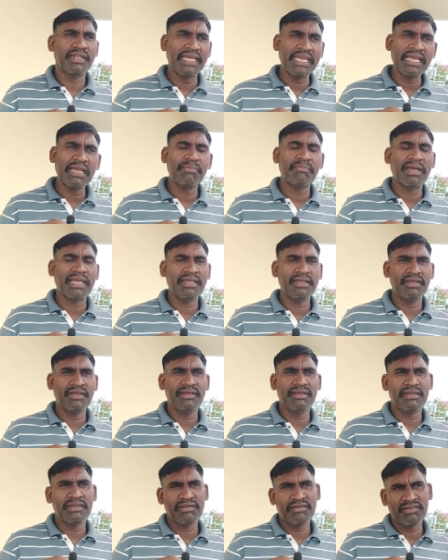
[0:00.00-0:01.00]
take my
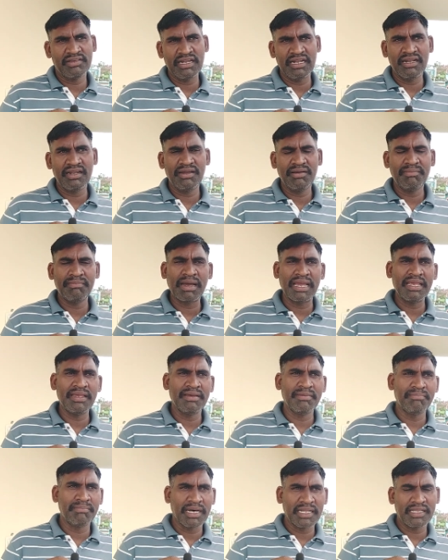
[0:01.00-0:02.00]
uh, my
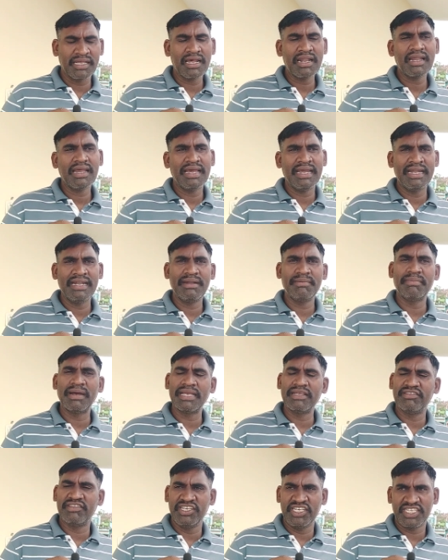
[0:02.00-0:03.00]
mother and
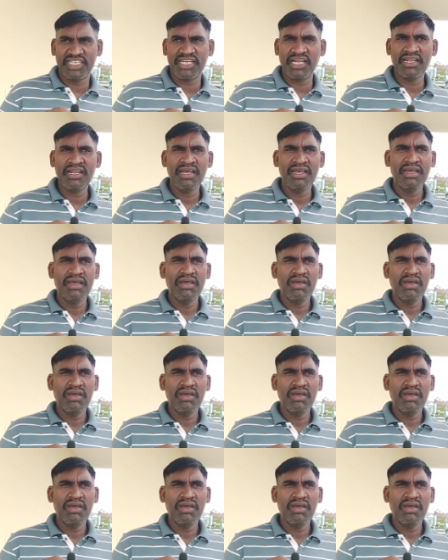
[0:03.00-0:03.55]
my sister